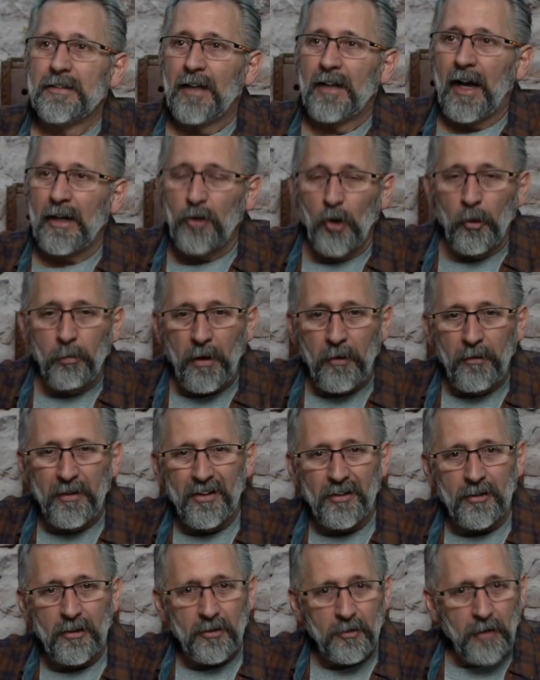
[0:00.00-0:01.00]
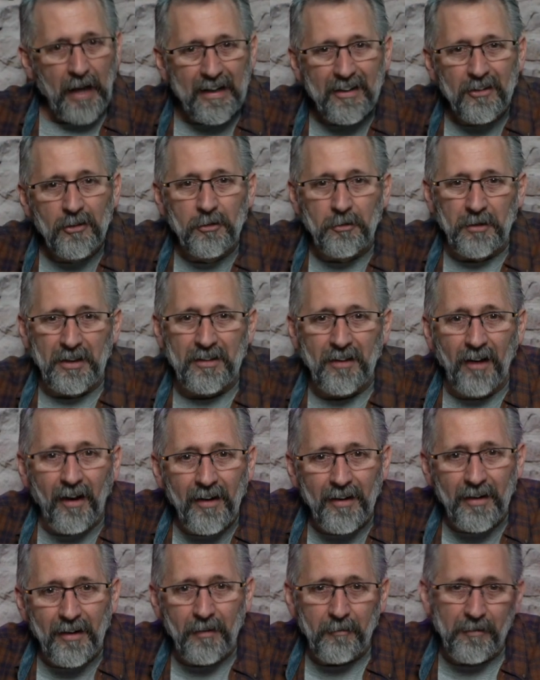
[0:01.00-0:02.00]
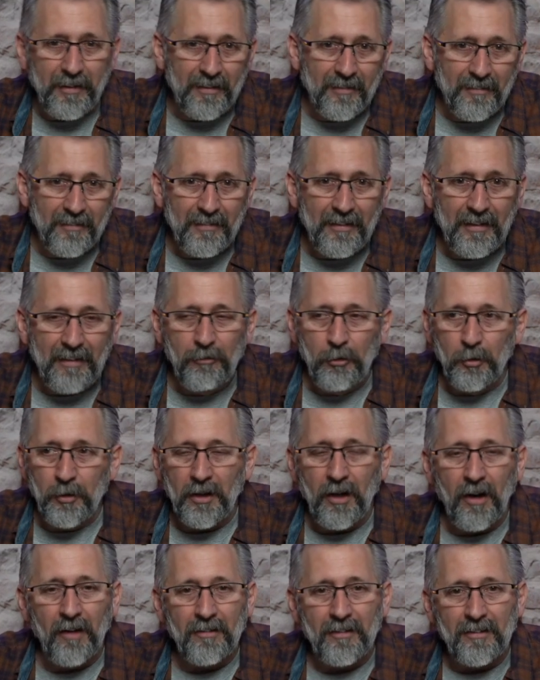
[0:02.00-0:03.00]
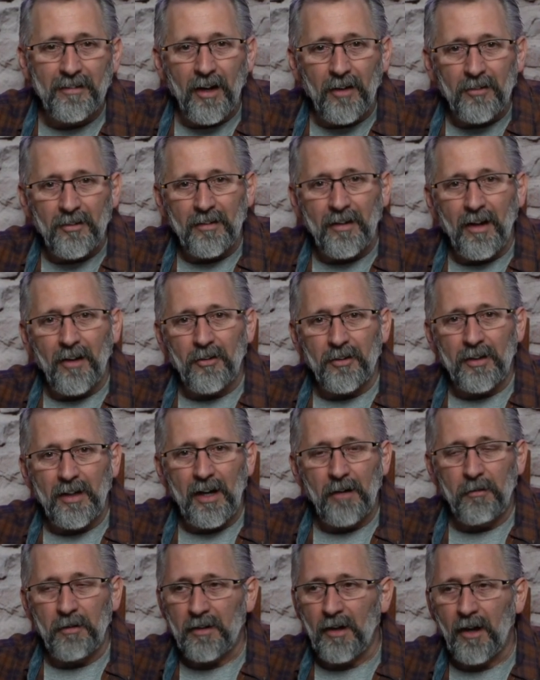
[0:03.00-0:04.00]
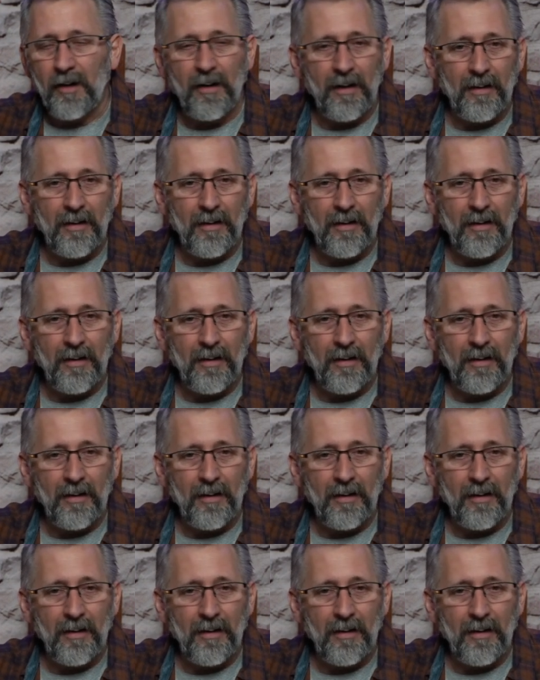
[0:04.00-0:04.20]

I told my realtor, because I couldn't retire. I mean, even with $100,000, you can't retire.